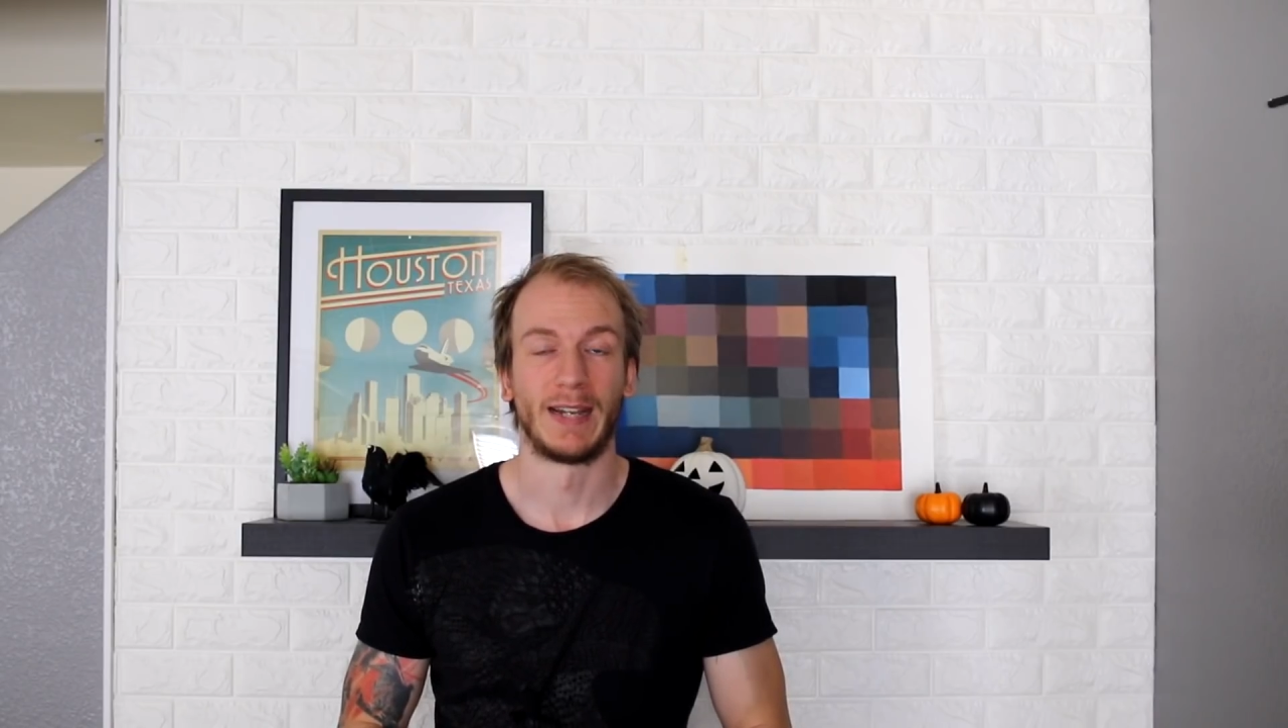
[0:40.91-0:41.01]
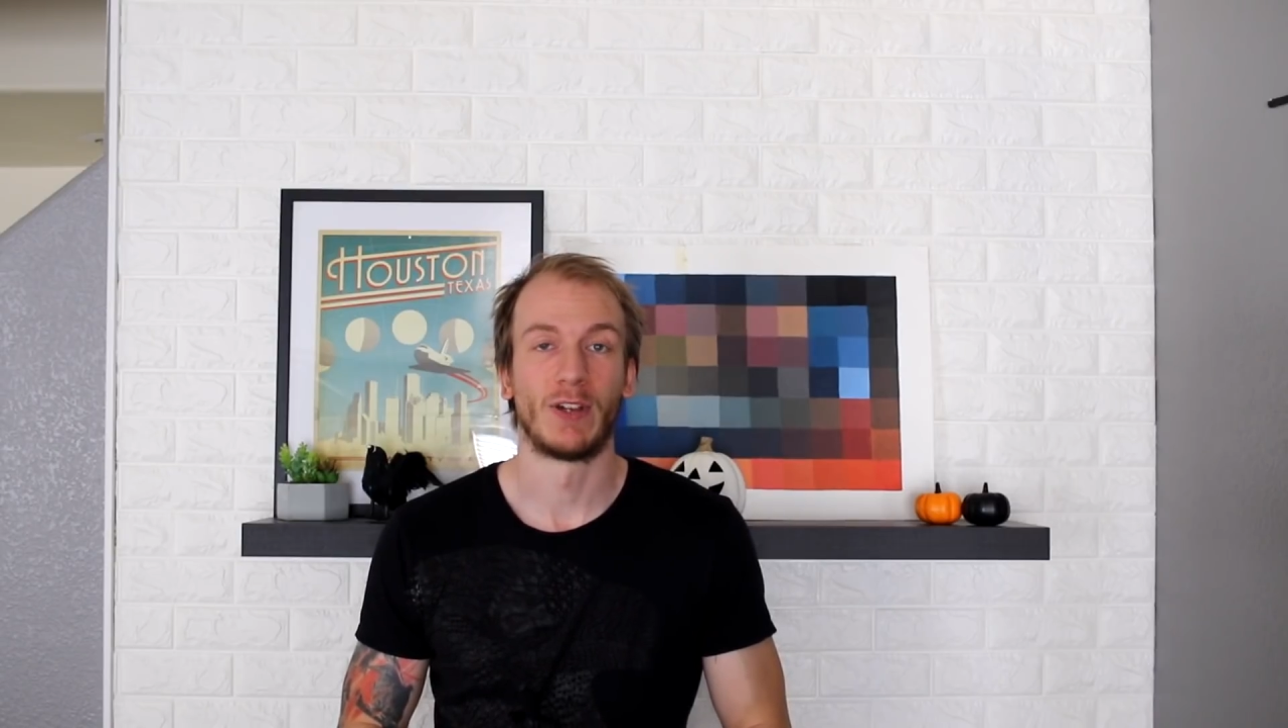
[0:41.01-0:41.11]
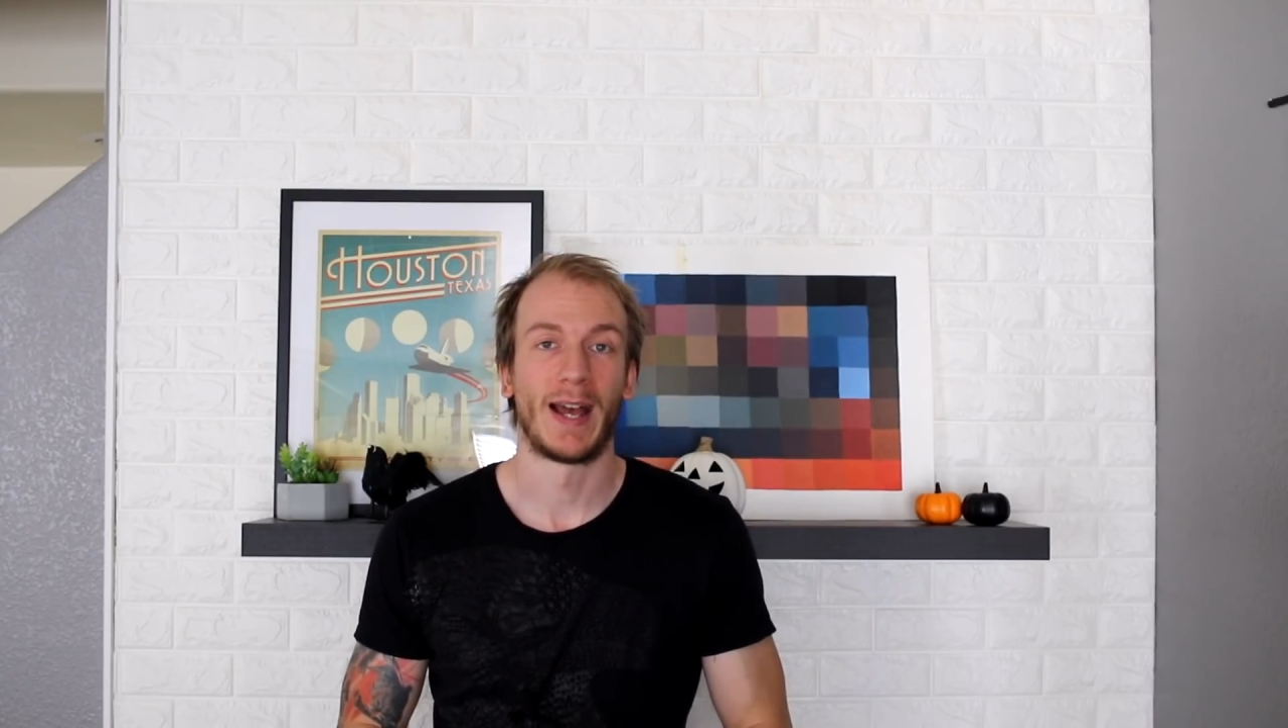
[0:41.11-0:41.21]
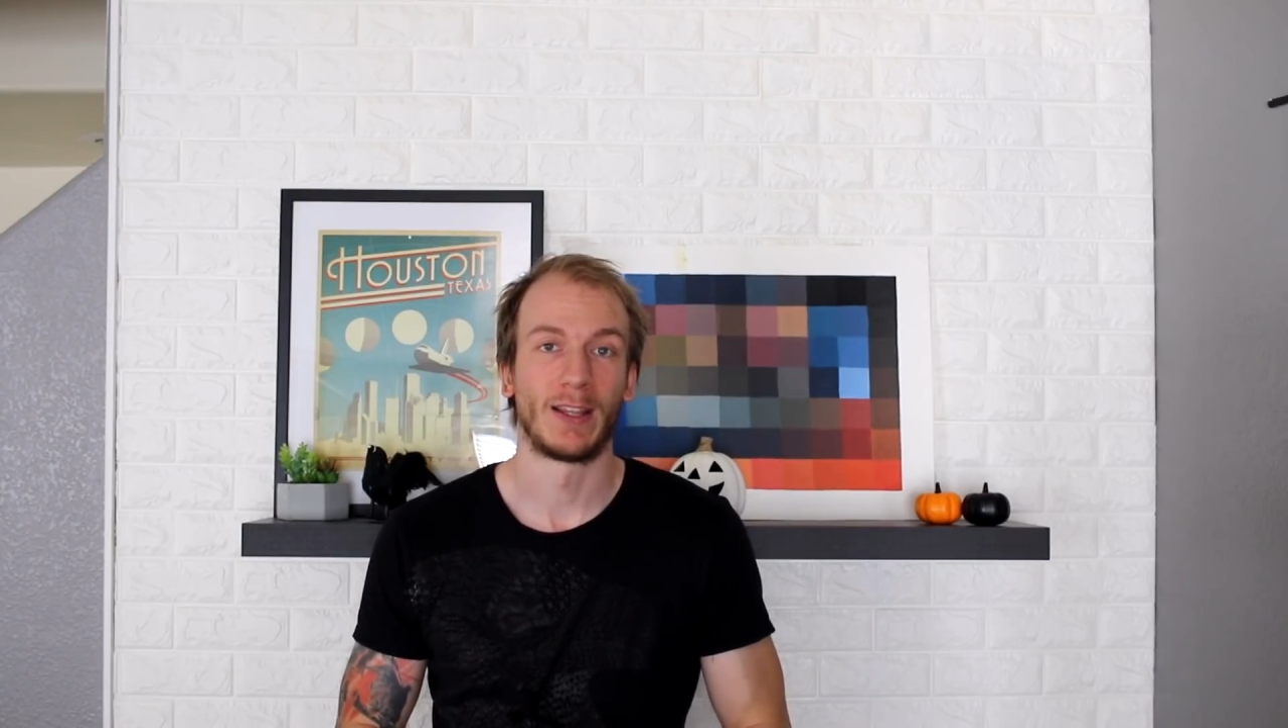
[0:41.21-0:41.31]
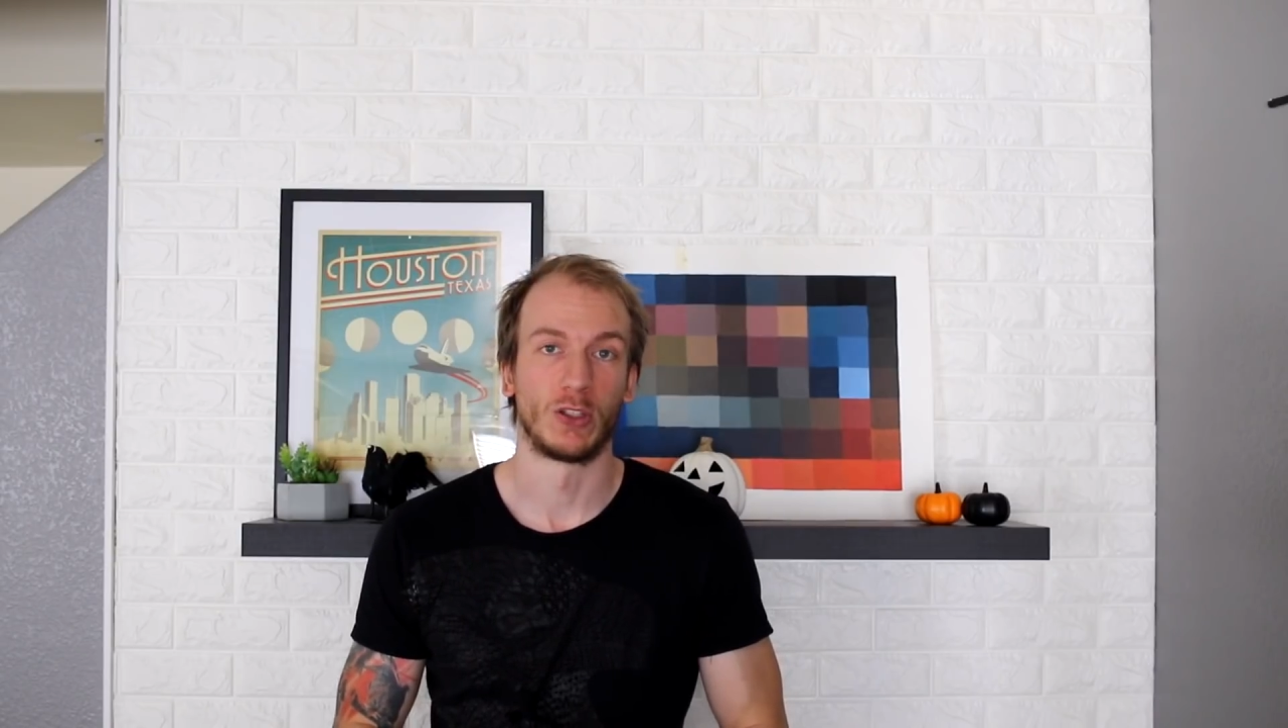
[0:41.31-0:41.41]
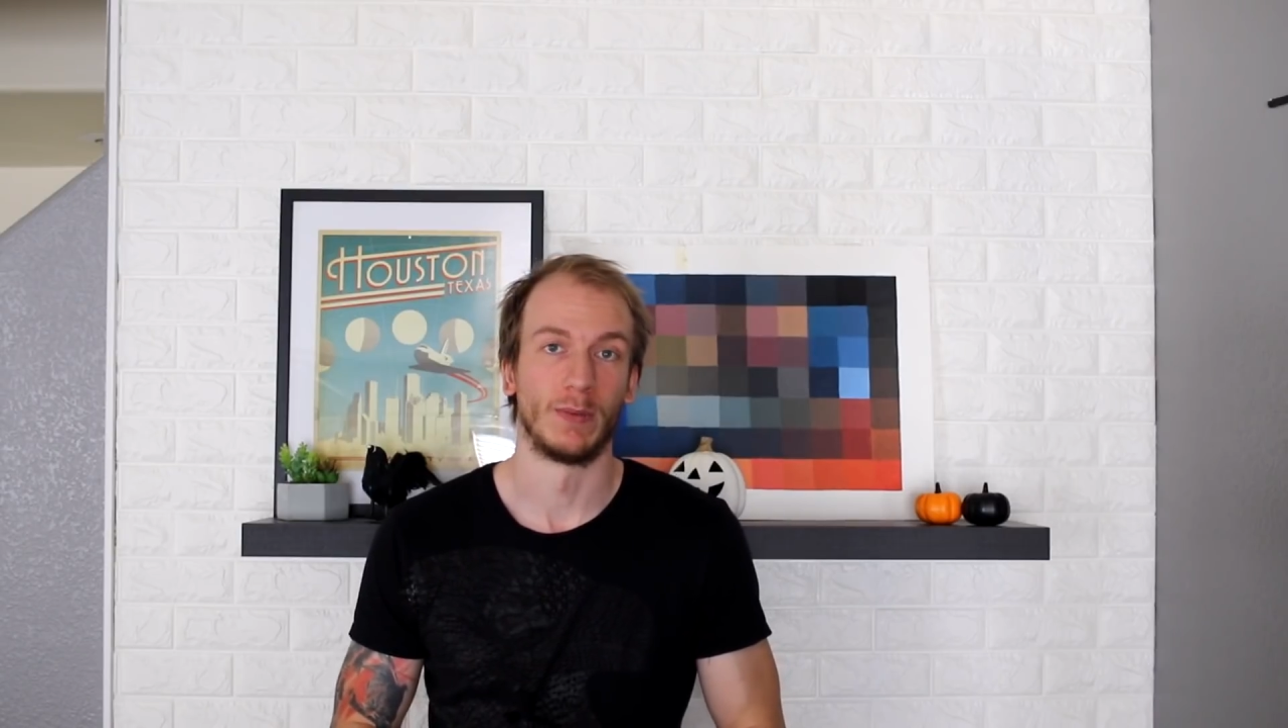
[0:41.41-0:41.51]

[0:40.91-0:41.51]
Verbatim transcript: I ever had